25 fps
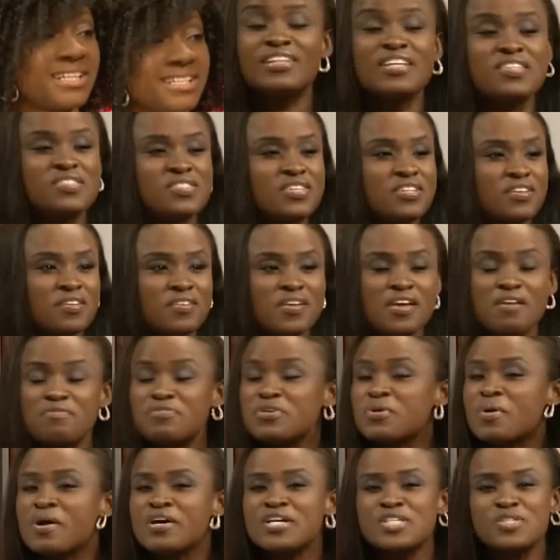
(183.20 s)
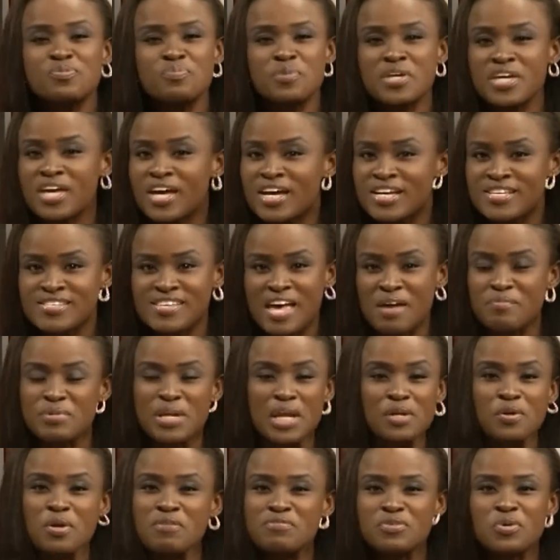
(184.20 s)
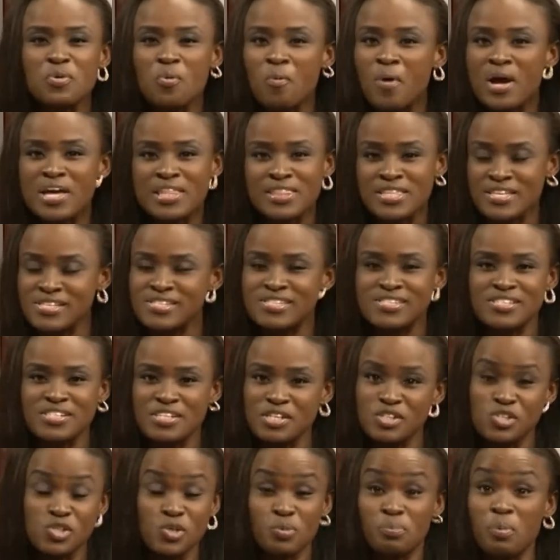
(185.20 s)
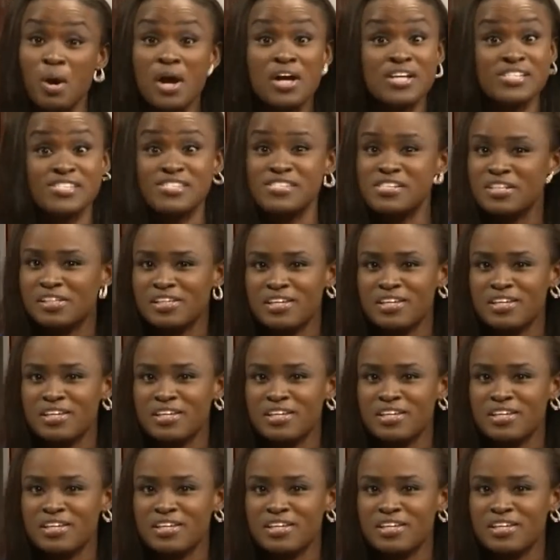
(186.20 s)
Listen, if you ask me, guys, I mean, I don't even know why this is an issue personally.